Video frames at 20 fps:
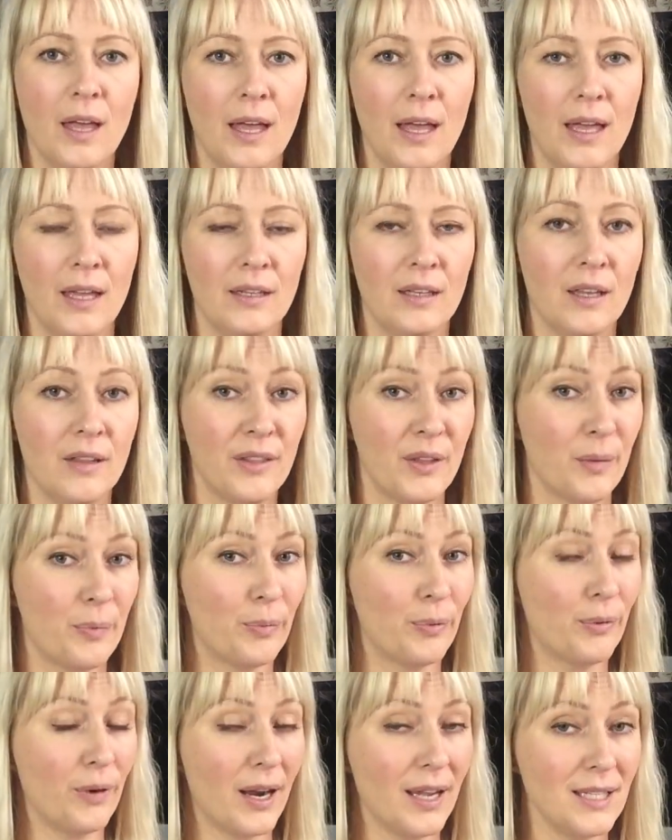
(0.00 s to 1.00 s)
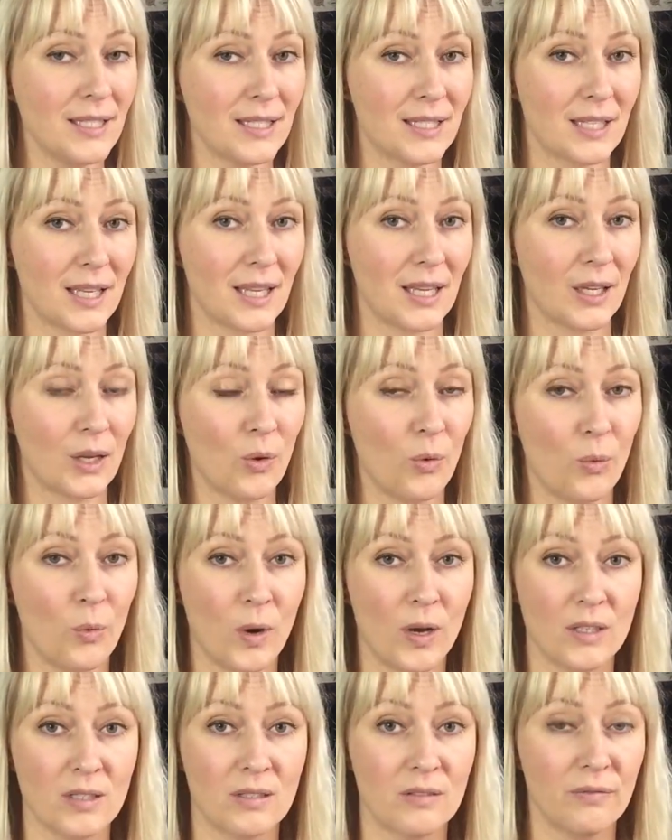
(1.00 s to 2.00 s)
And the pricing
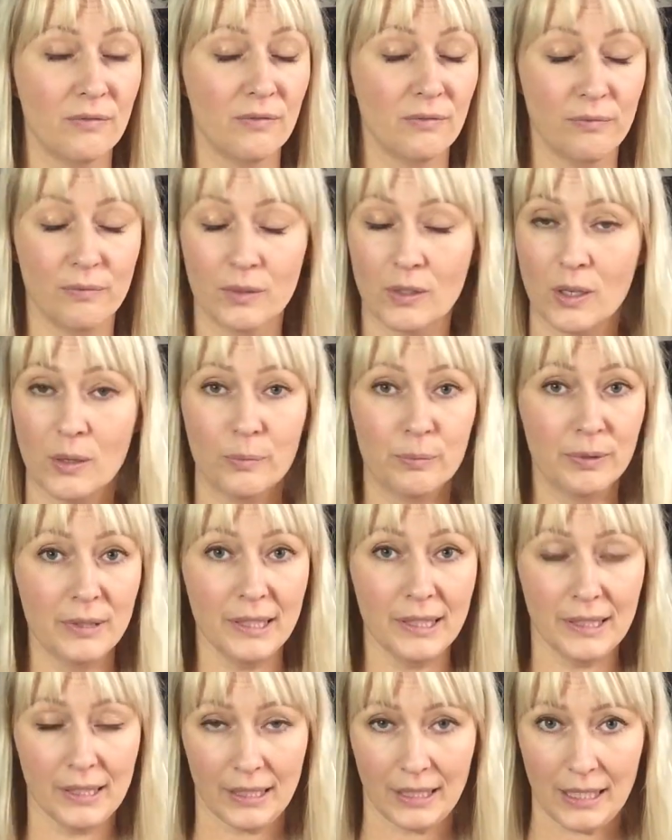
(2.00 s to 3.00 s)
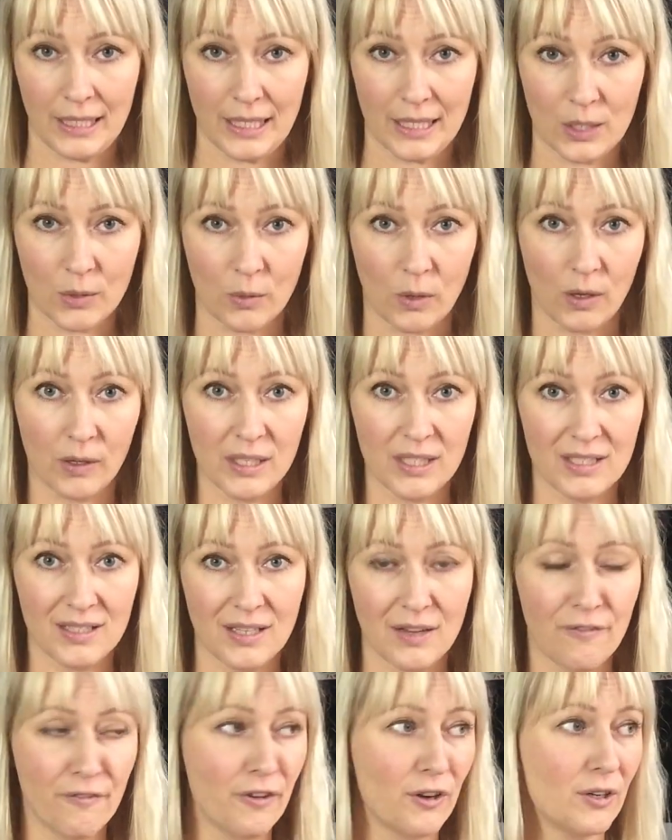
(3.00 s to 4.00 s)
was completely equal. It
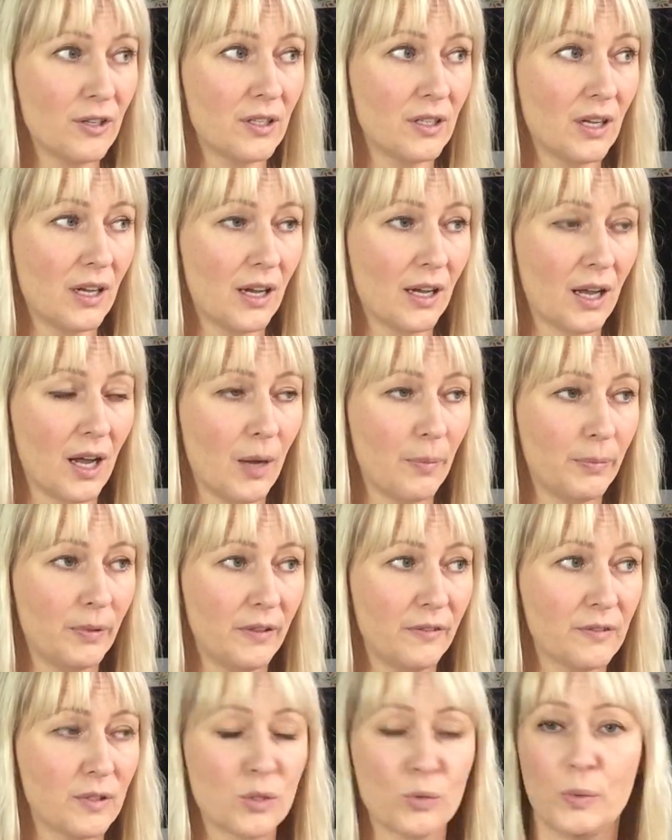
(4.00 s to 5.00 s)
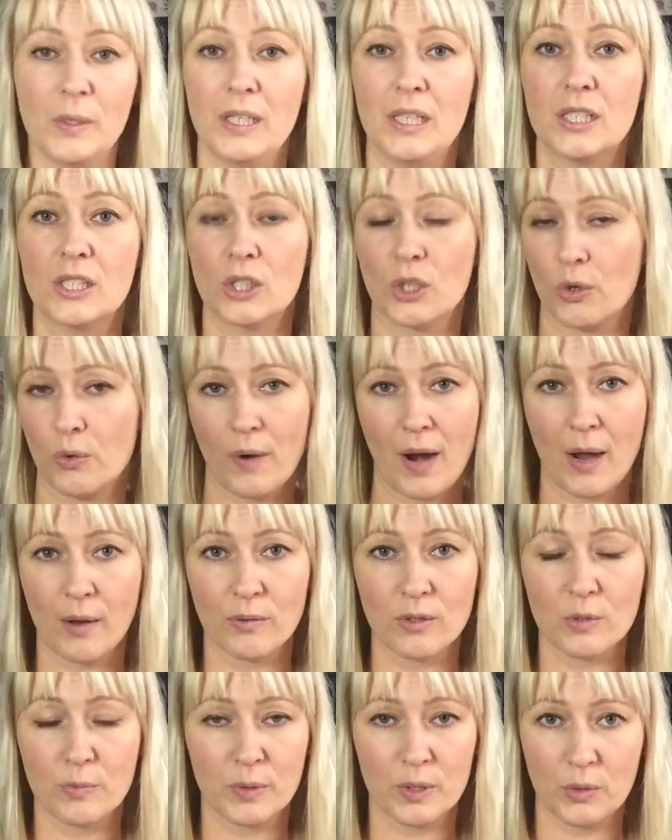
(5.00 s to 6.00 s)
differed a couple of Swedish
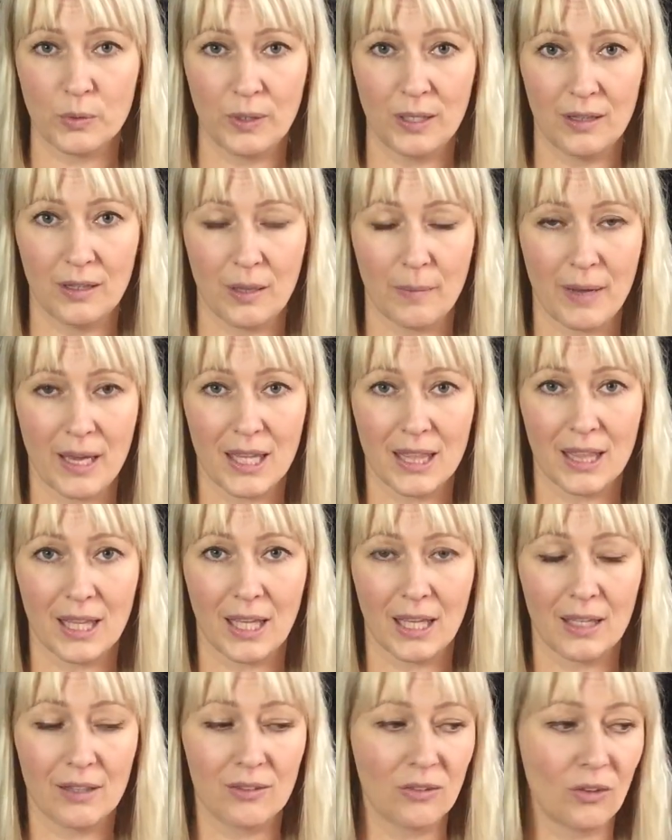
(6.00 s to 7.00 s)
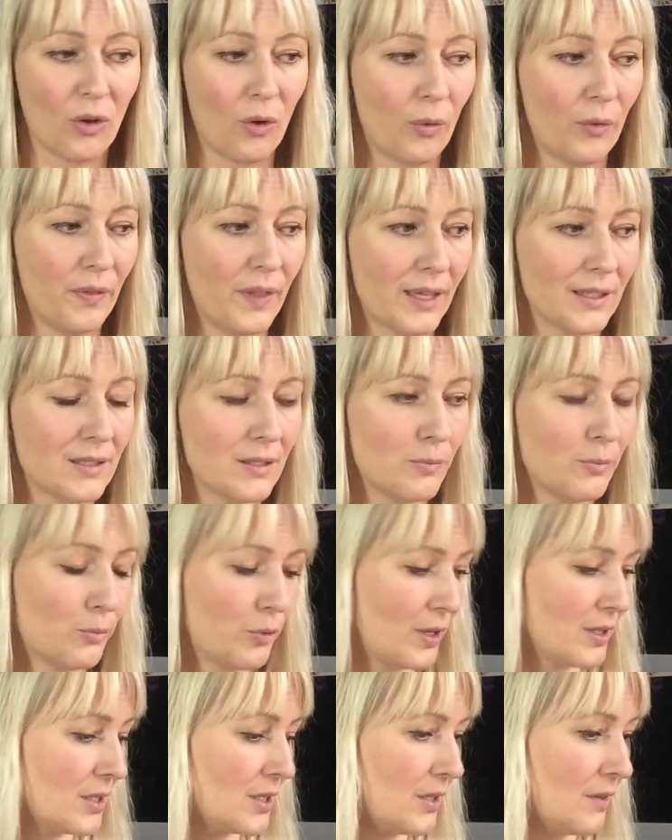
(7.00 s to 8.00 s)
crowns between them, I think, so that's
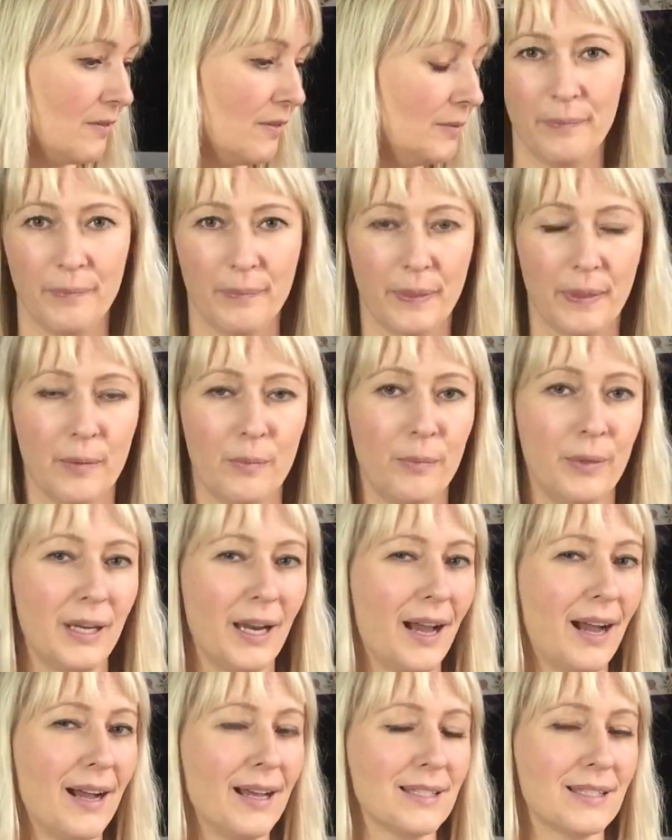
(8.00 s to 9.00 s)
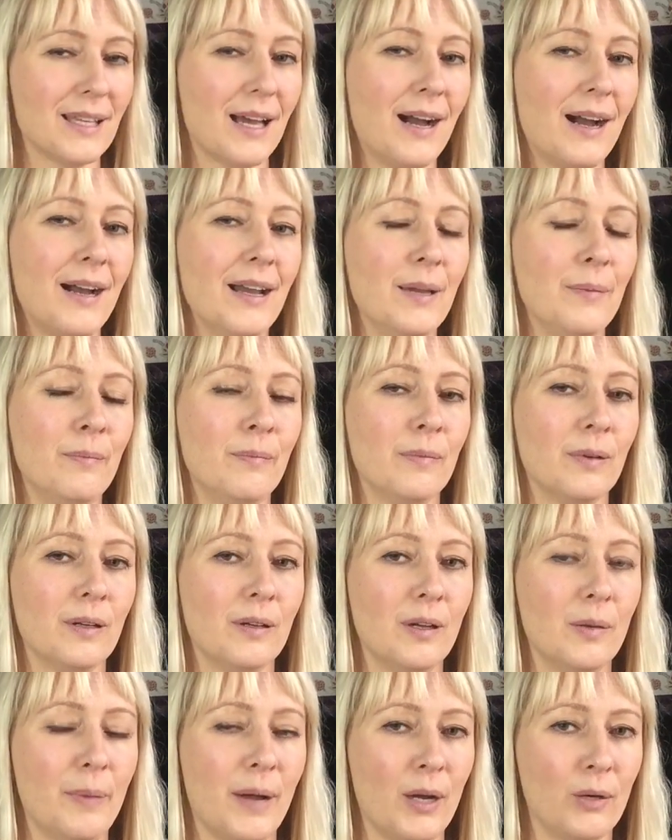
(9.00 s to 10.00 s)
impressive. But as I'm
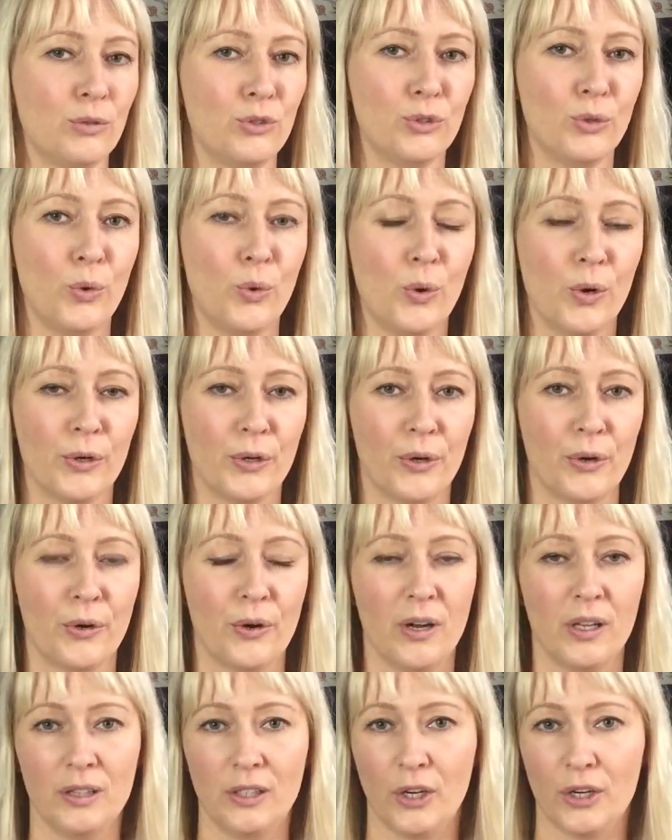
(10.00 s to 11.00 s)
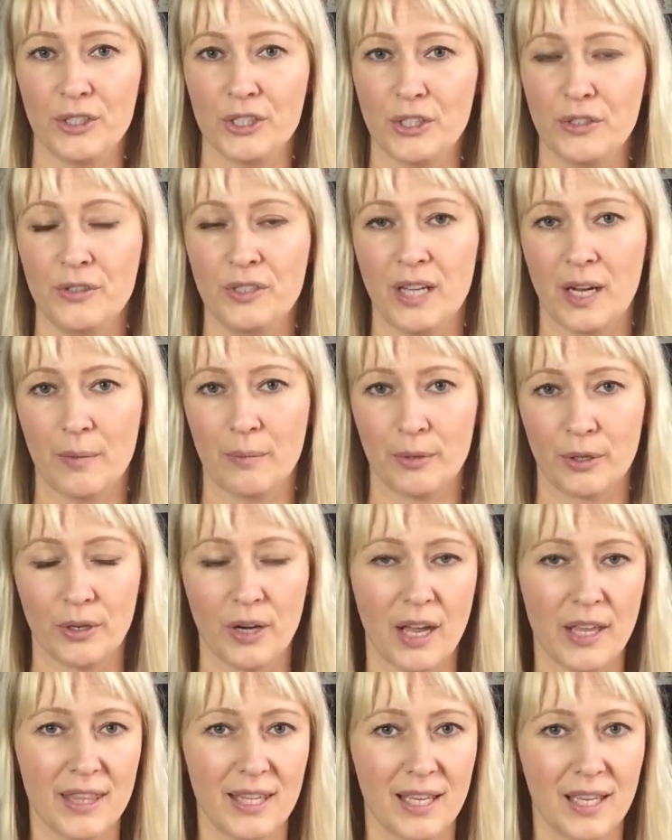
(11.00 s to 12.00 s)
about to order a larger number,
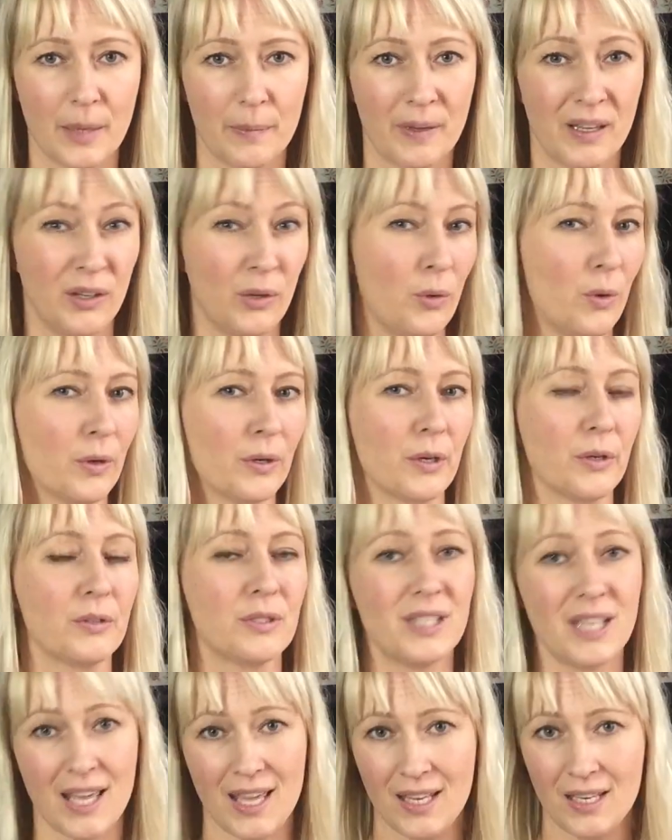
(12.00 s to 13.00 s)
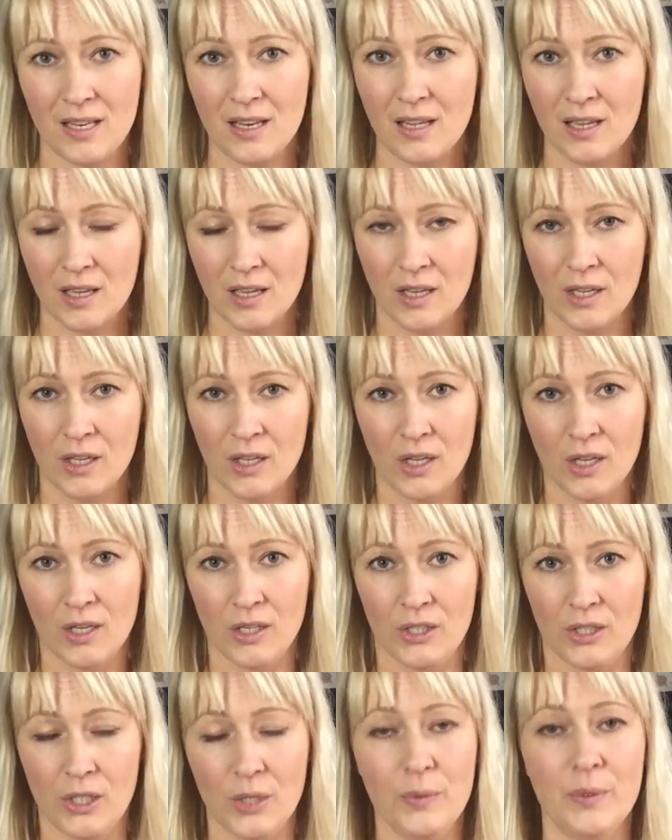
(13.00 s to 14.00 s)
I think I'm going to order 10
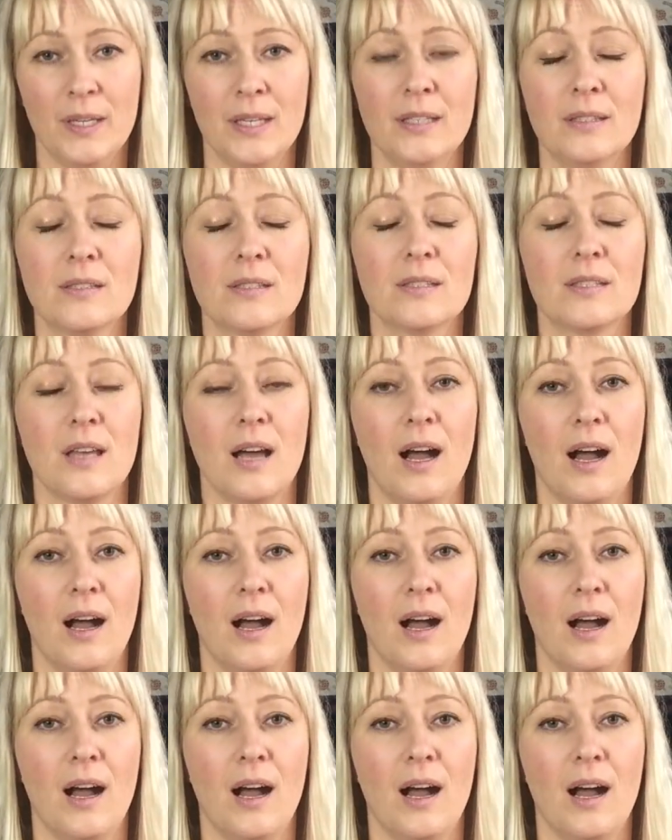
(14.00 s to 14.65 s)
units.